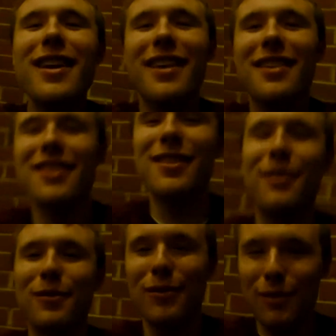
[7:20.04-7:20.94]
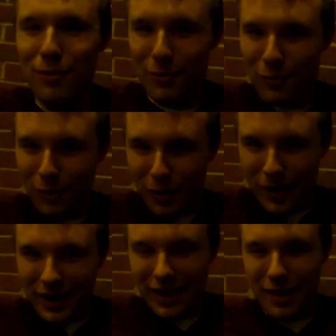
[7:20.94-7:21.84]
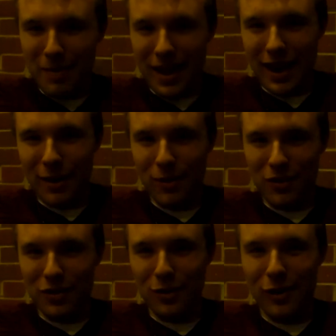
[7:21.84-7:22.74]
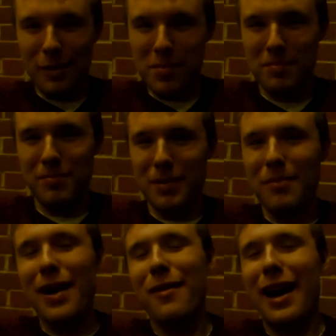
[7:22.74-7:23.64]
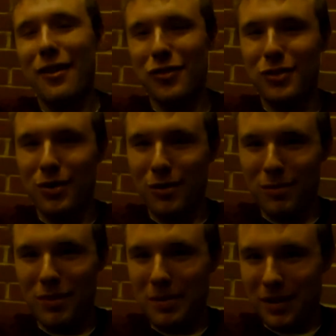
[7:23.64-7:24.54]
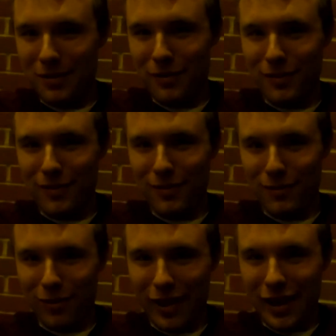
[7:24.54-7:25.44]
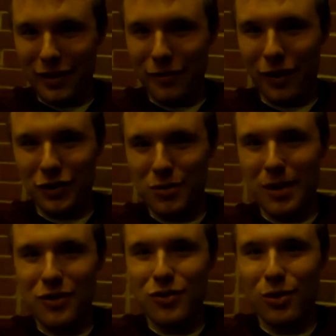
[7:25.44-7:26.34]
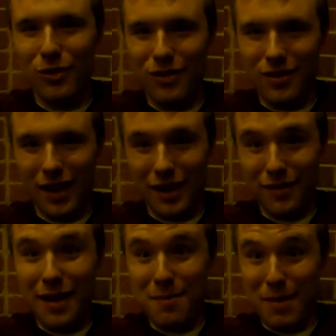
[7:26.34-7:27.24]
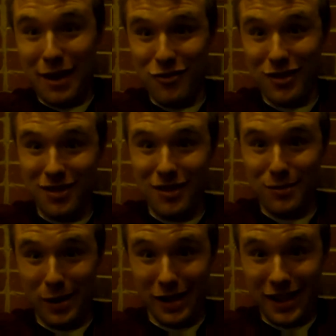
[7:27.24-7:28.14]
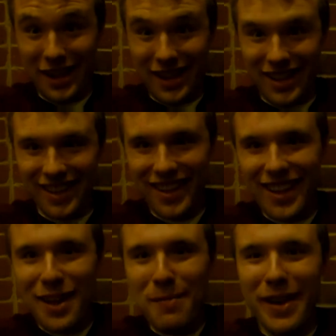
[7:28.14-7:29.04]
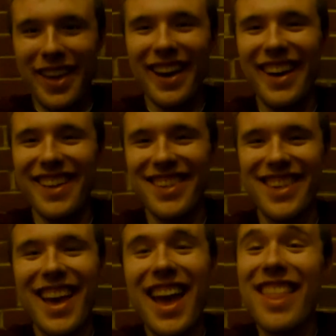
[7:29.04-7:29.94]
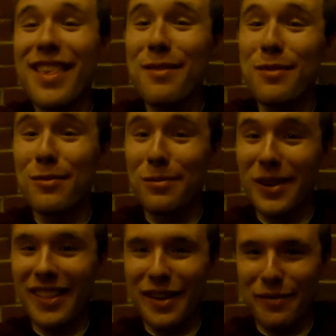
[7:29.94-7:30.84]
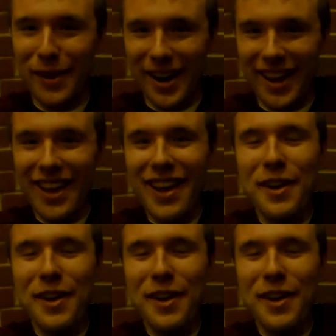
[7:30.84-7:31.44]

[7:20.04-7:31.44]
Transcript: yes, what we did at the beginning wasn't too great, but my reaction to it probably leaned far too much towards the side of impatience as well. Because, and this was really funny,